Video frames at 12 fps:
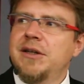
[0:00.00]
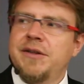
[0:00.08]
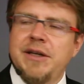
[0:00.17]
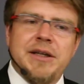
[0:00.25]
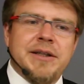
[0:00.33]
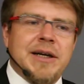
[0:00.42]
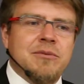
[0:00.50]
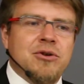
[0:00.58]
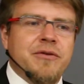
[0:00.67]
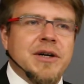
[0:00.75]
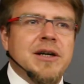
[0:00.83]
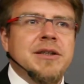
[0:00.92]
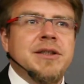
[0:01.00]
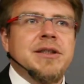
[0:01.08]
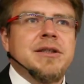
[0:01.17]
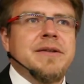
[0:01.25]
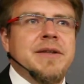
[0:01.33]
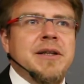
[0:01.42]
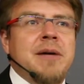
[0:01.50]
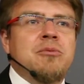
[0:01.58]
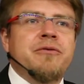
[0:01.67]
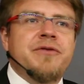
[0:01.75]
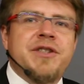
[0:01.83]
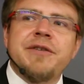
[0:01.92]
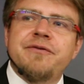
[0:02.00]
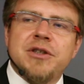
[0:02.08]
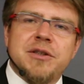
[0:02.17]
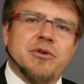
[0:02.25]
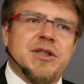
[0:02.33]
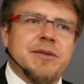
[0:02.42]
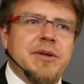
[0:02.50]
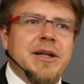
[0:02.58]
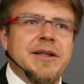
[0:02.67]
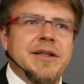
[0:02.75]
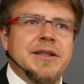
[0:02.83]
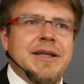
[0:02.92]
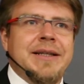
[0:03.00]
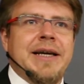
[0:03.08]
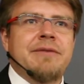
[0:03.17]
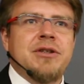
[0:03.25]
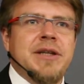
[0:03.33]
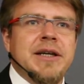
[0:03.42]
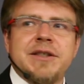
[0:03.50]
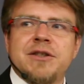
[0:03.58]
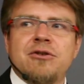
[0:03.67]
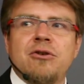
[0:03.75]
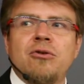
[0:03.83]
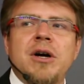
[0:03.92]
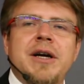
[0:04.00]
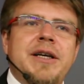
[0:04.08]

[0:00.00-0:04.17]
the number of cards, the number of different possibilities in every next row